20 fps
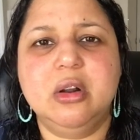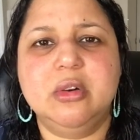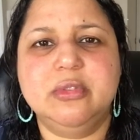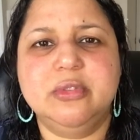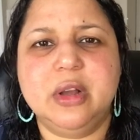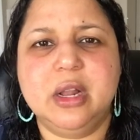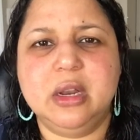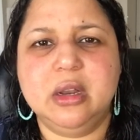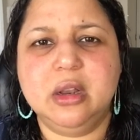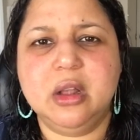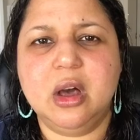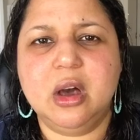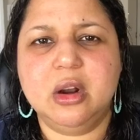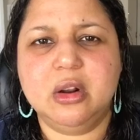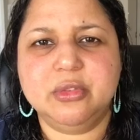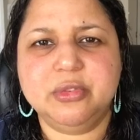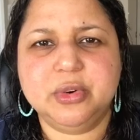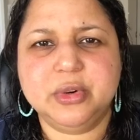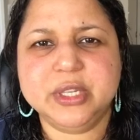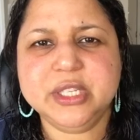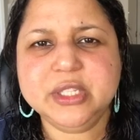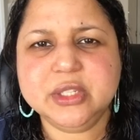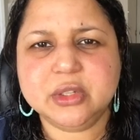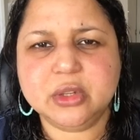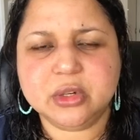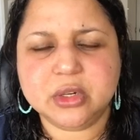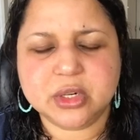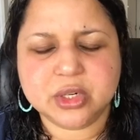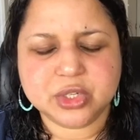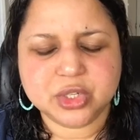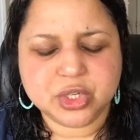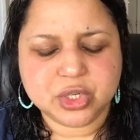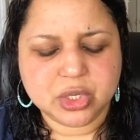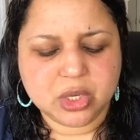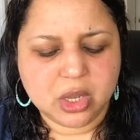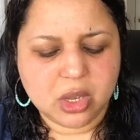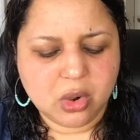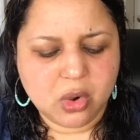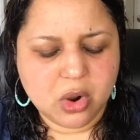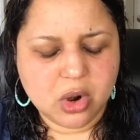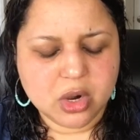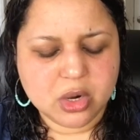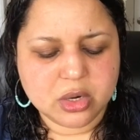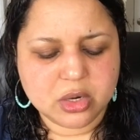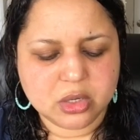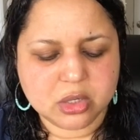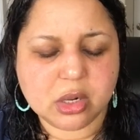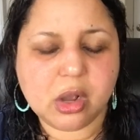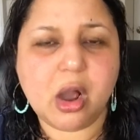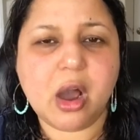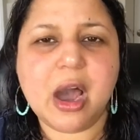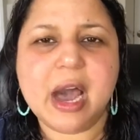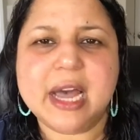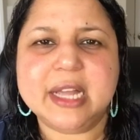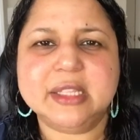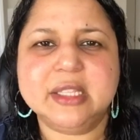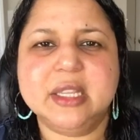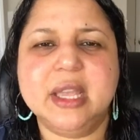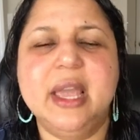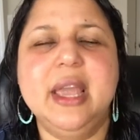of research on gut,